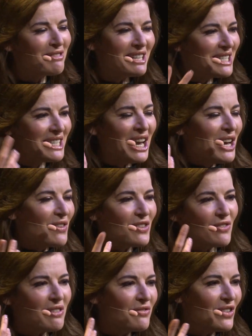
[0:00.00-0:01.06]
really
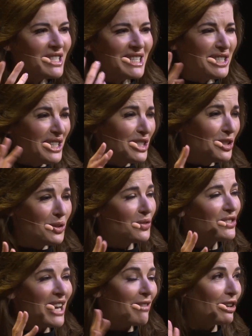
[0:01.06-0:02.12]
envisaged this sort
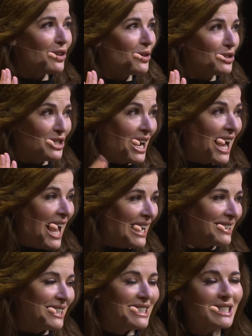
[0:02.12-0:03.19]
of terracotta
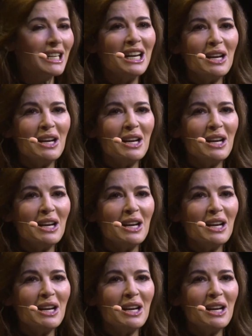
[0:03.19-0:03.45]
and